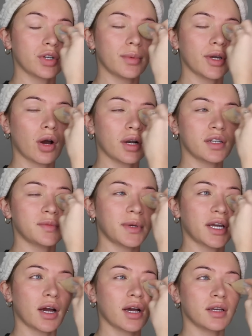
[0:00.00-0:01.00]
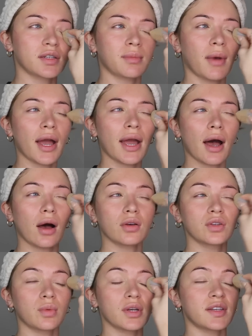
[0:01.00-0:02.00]
to be honest, because my
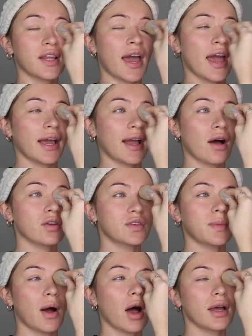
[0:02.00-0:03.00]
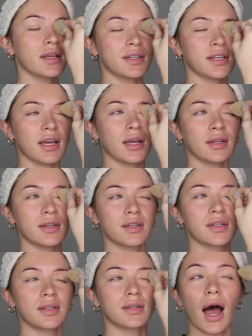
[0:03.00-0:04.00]
house was the hangout spot
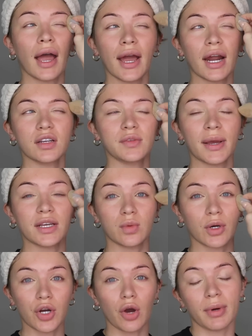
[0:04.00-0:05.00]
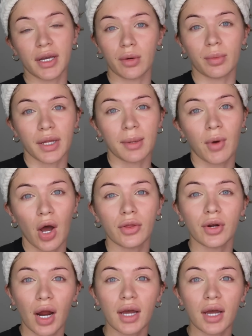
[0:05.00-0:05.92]
since I had a space where nobody could really bother